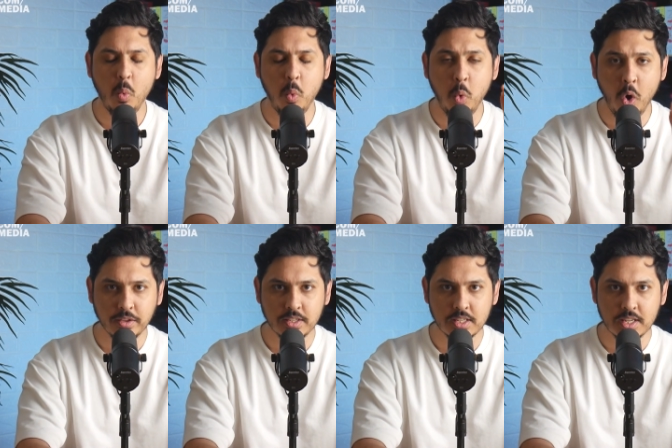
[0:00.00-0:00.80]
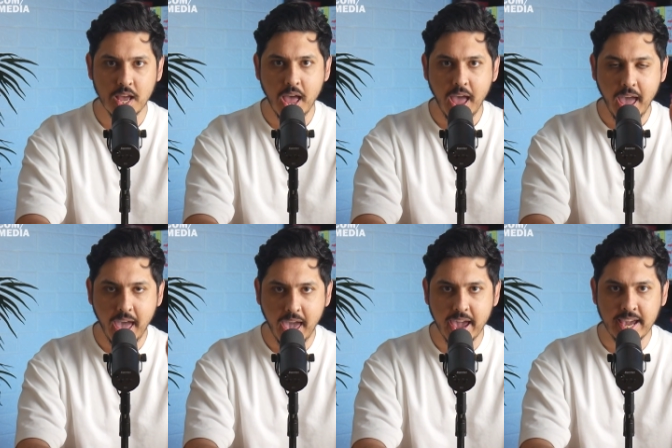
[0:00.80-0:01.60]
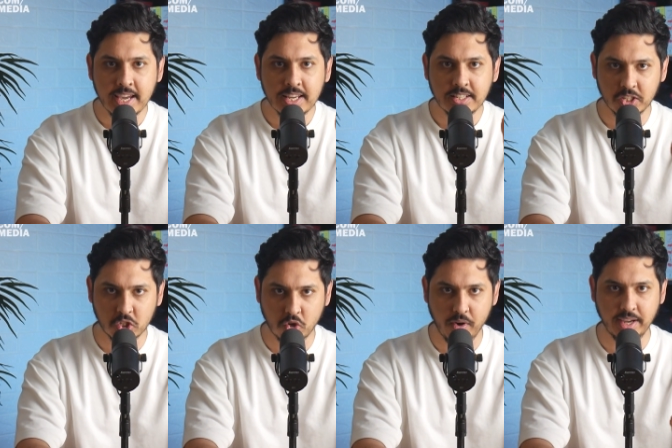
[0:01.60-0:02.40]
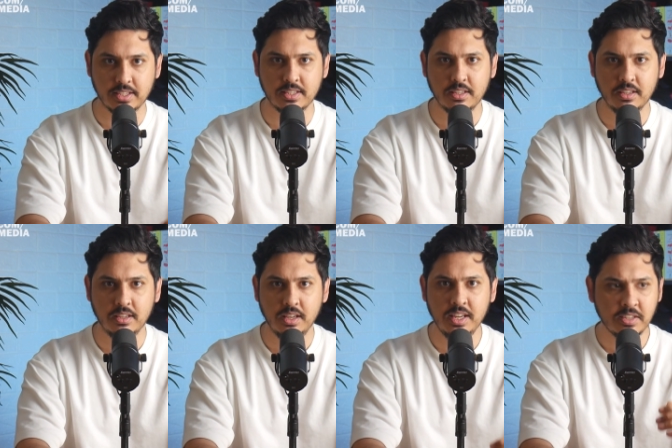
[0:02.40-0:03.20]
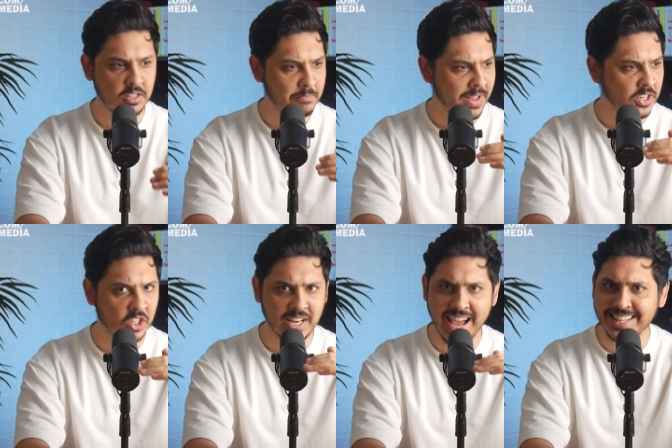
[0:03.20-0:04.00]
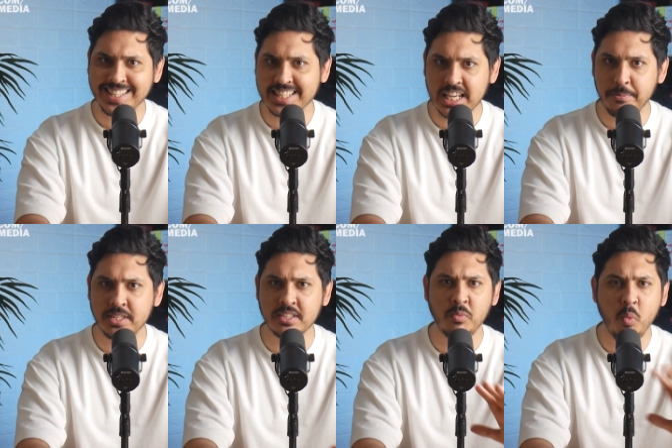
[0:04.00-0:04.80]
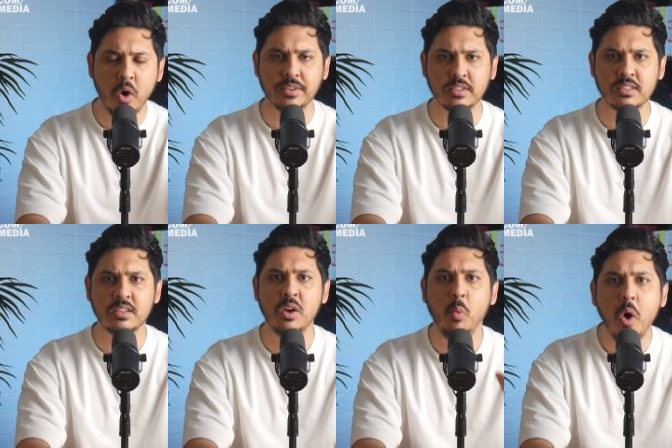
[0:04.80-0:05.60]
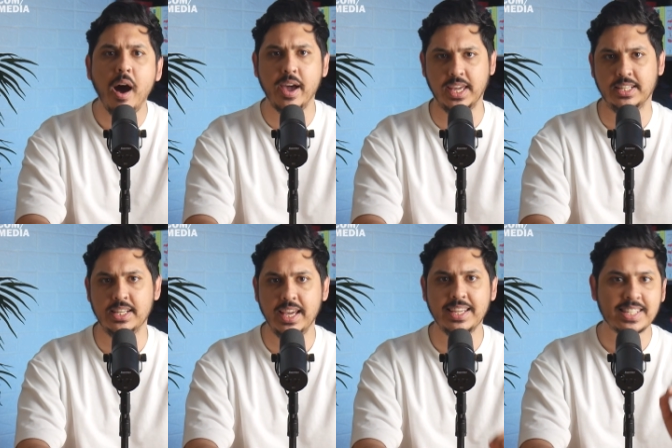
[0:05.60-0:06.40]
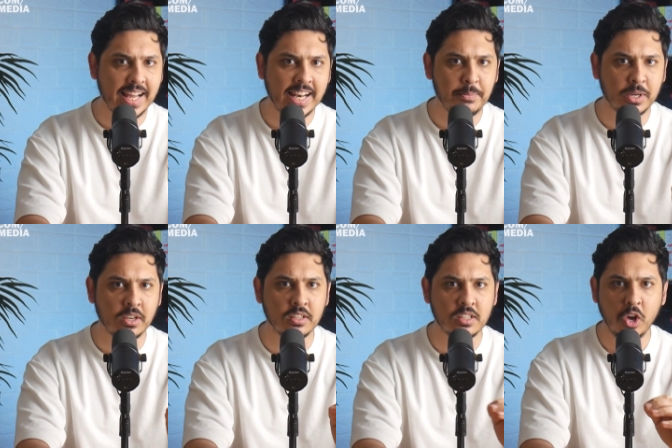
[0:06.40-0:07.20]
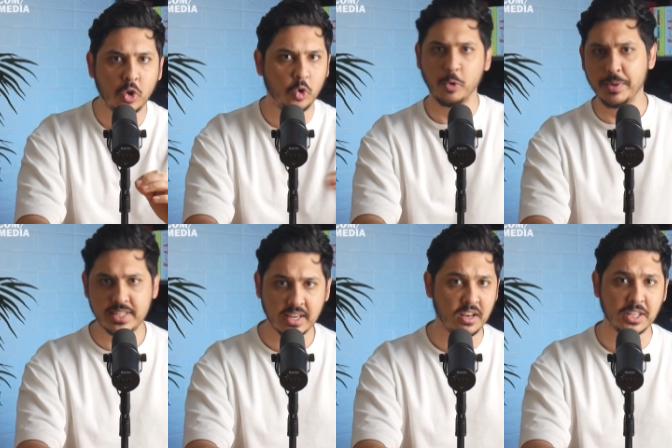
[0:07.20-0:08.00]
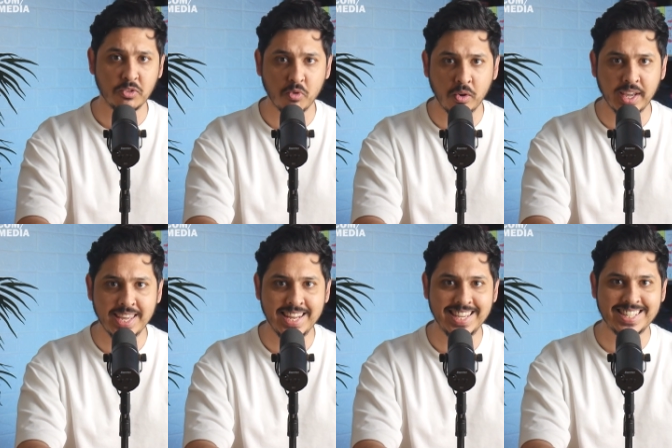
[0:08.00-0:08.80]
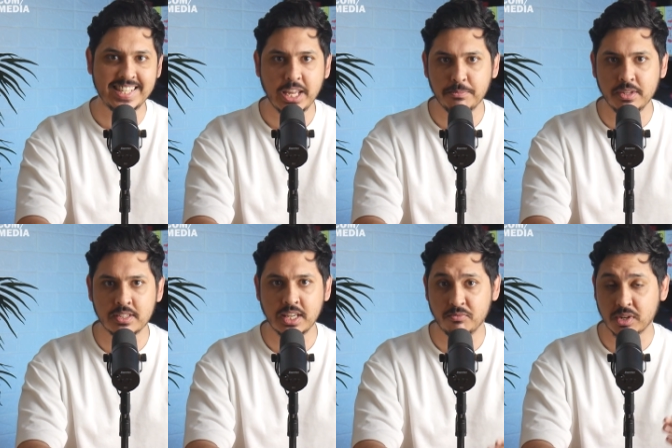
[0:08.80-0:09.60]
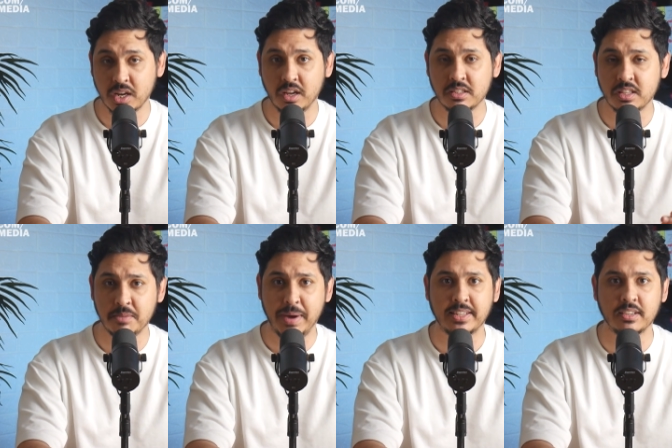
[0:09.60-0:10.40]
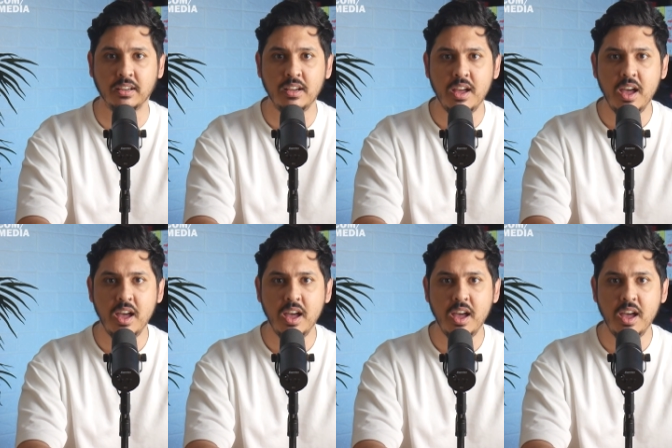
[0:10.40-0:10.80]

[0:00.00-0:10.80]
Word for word: What a disgrace. It doesn't mention anti Semitism once. Why? It's clearly because Corbyn said nothing wrong in his statements in regards to the matter,